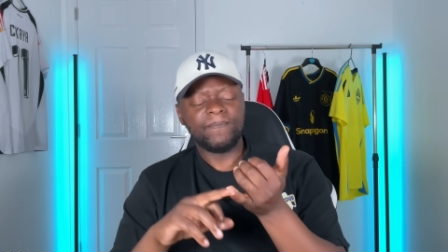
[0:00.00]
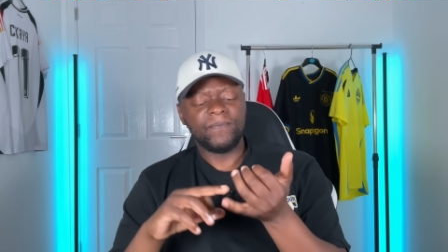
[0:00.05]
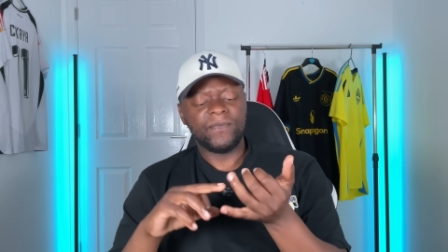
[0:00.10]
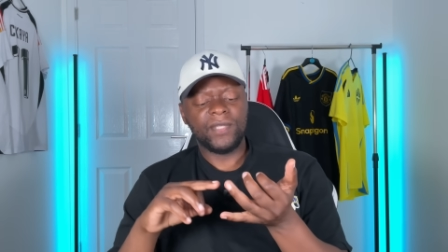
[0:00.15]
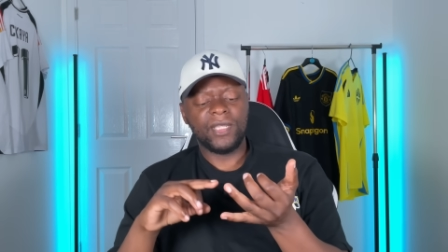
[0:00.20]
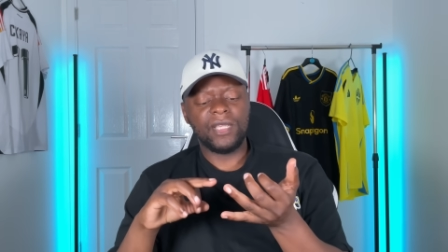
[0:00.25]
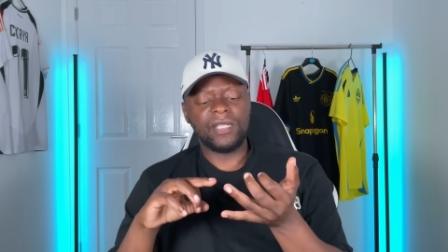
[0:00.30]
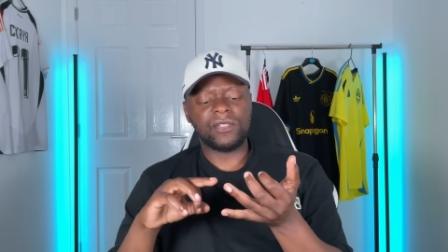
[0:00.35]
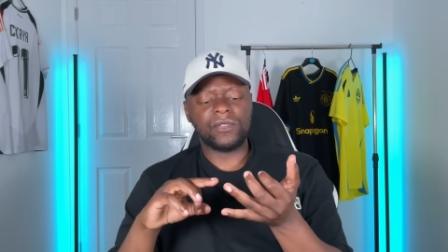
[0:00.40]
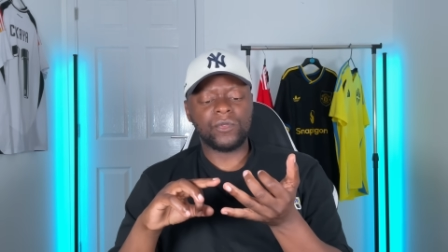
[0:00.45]

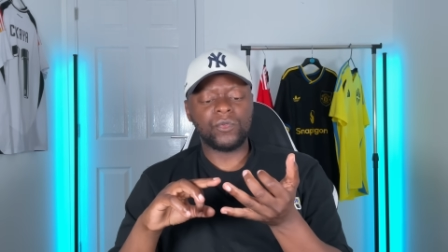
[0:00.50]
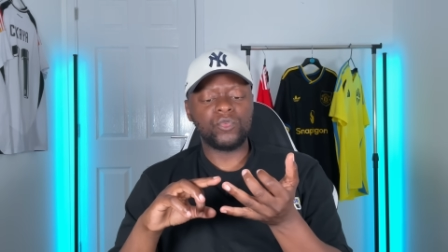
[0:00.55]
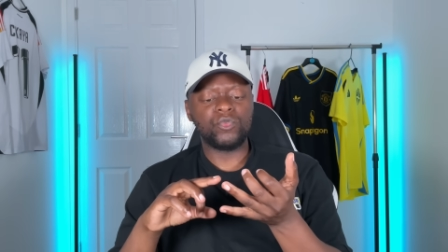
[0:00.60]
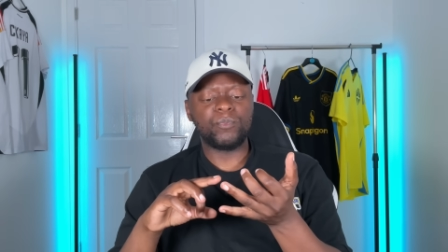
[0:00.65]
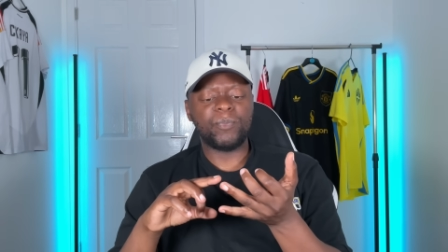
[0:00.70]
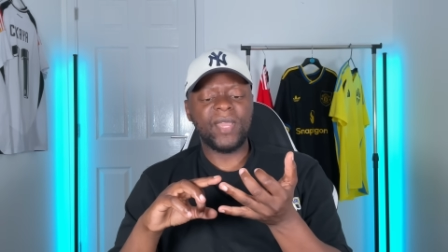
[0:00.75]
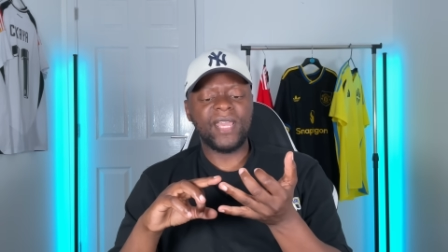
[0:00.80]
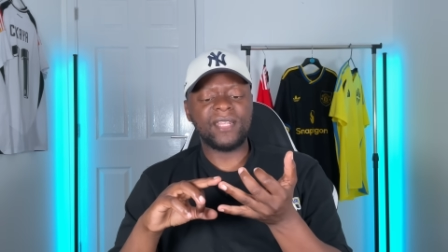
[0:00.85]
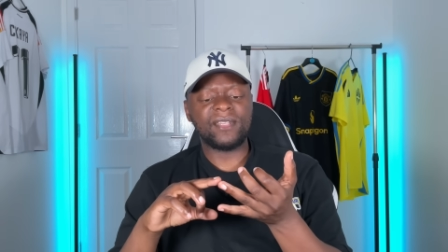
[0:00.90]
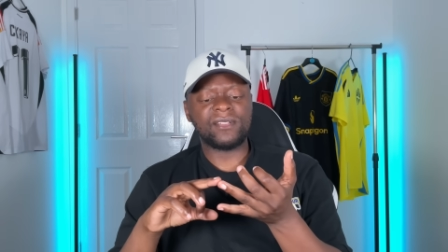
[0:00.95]
It's all
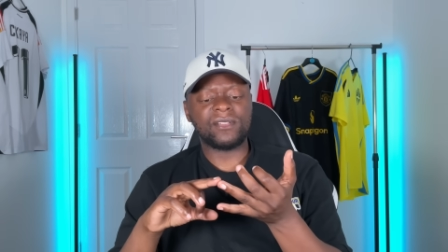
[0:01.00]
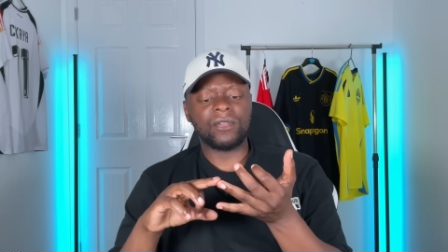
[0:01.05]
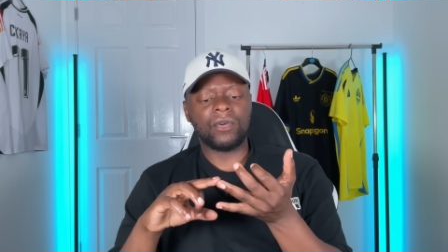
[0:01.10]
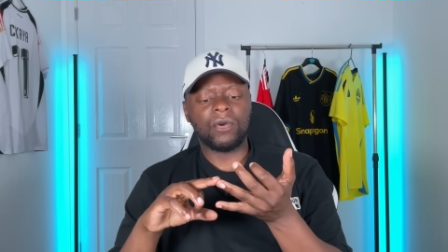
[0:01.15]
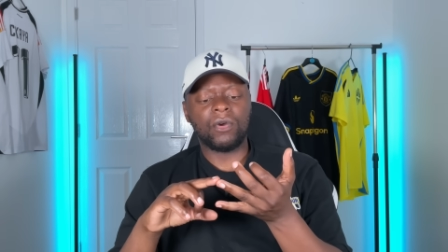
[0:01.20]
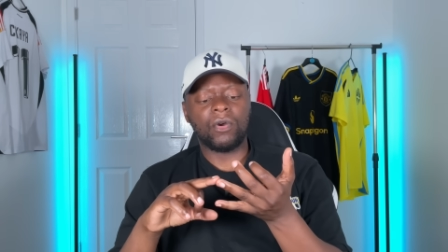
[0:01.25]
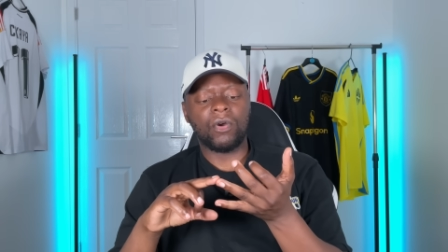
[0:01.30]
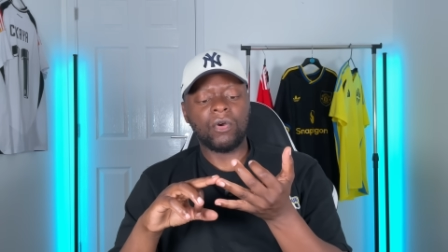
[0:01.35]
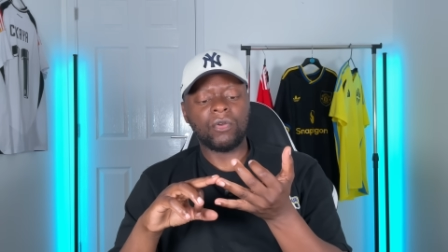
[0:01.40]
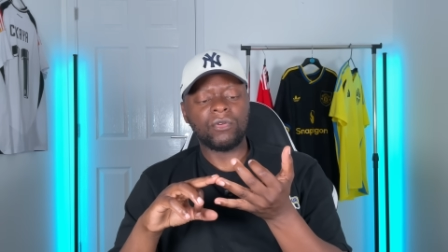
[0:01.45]
based
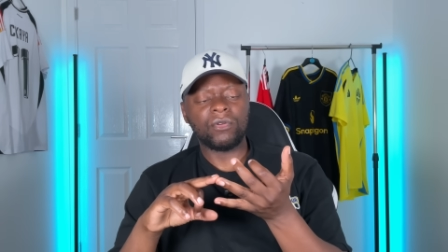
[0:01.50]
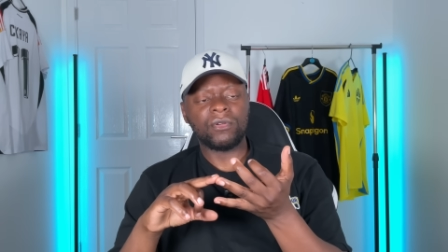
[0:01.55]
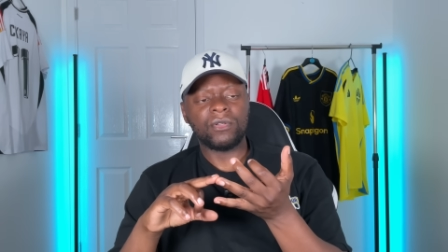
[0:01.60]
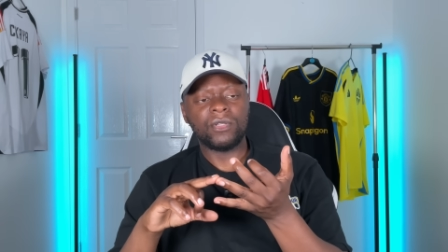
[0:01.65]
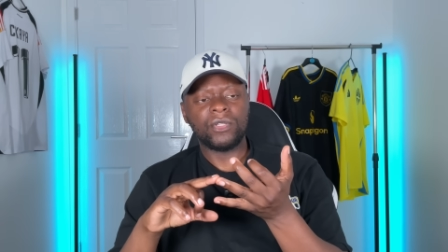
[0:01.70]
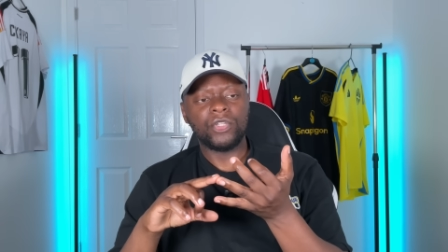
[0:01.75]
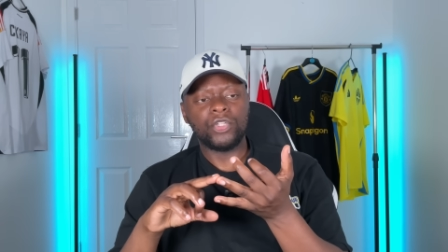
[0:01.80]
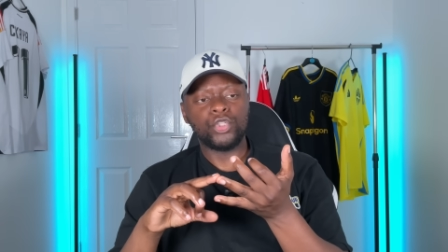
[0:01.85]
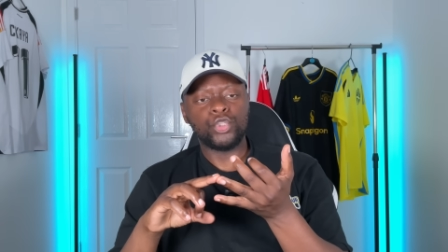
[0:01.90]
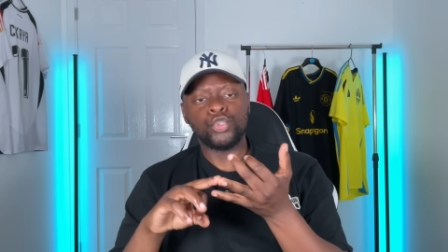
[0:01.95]
on
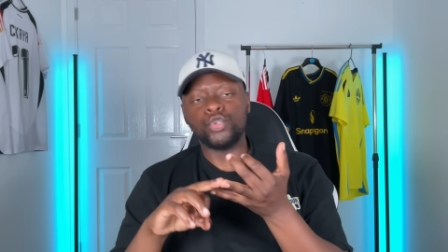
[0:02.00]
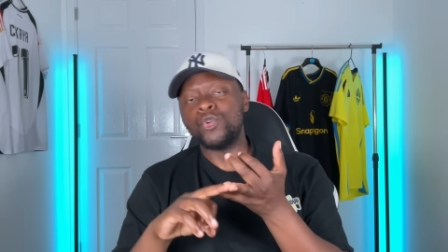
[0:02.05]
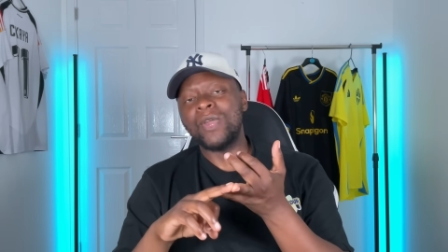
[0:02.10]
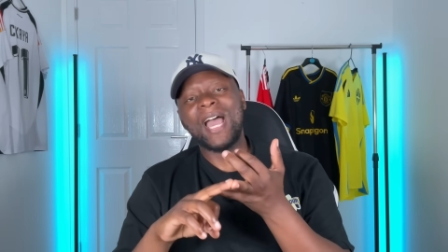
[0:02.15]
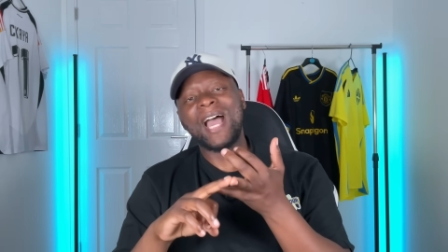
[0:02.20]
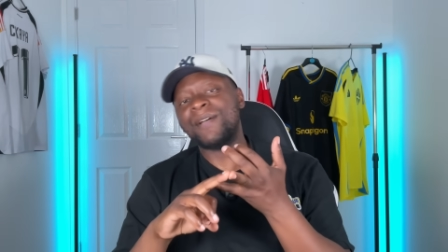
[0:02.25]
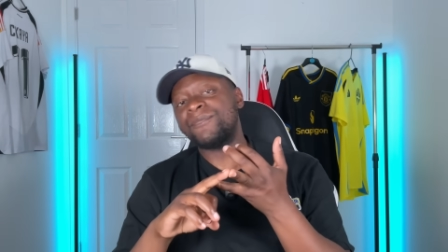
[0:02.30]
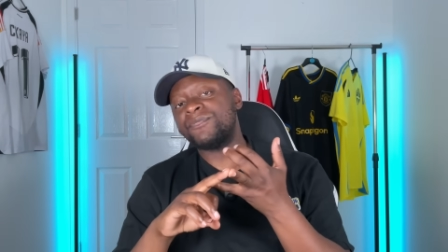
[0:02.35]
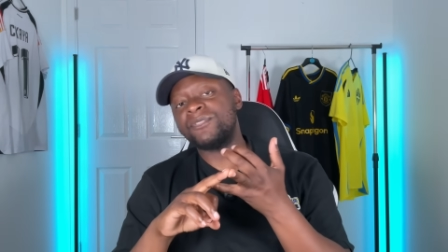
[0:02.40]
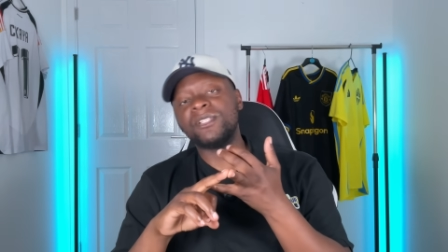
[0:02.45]
you
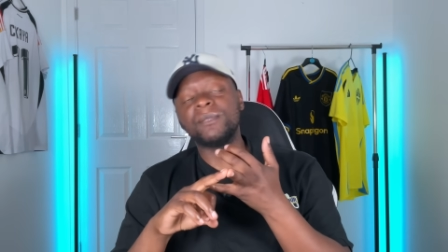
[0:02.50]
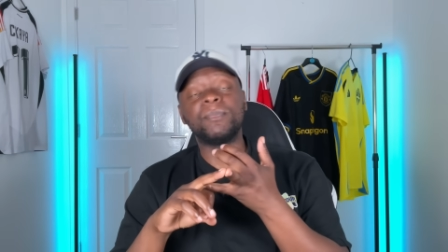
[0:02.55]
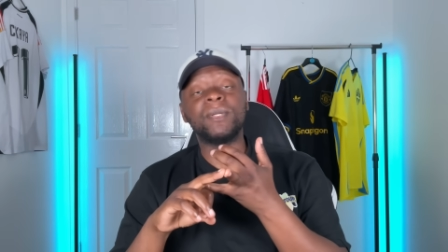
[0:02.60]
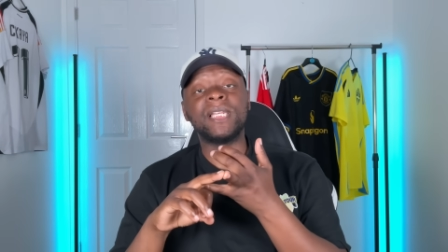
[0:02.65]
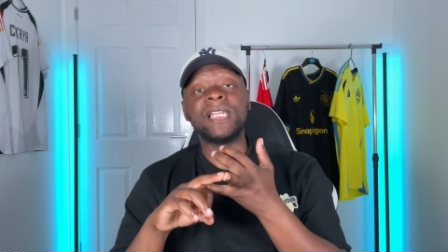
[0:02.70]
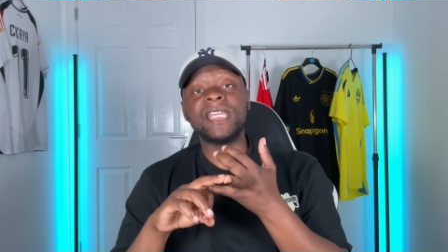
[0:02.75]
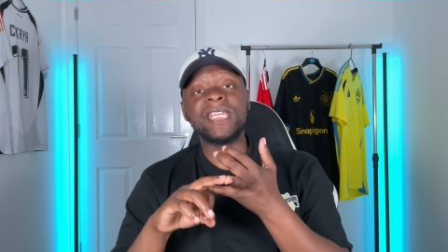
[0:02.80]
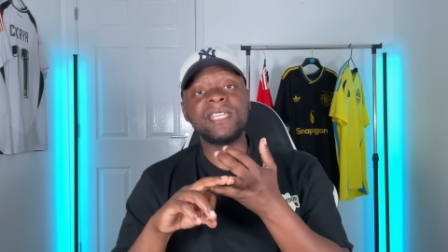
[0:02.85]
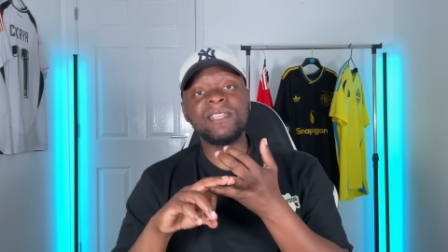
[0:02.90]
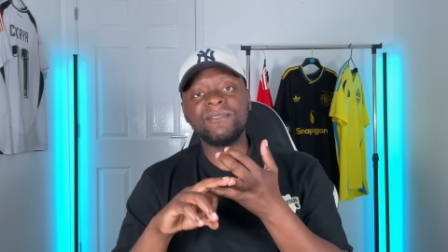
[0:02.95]
have to
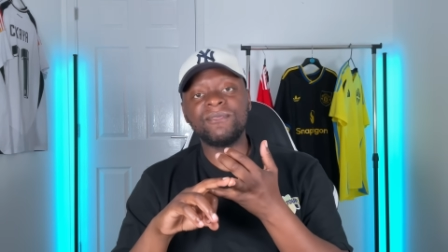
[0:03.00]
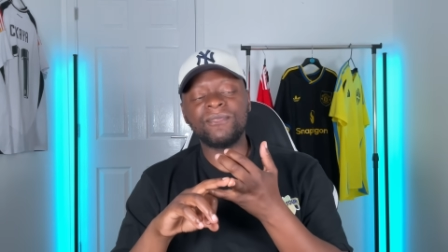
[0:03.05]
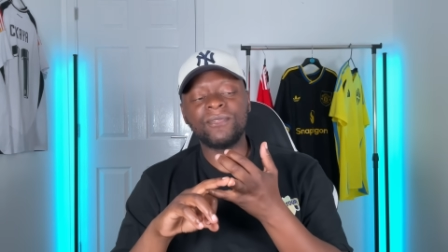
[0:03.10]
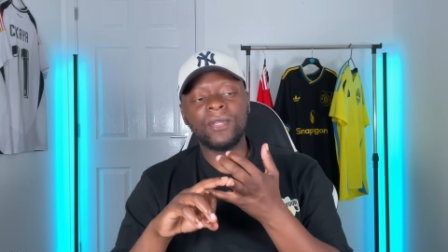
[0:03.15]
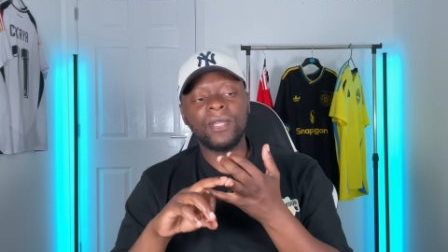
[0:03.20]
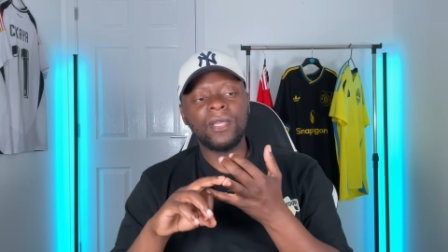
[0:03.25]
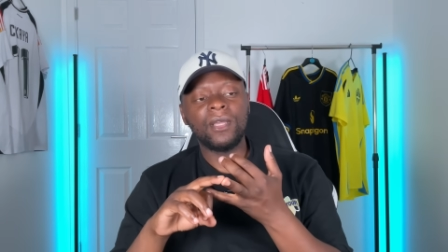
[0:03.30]
believe.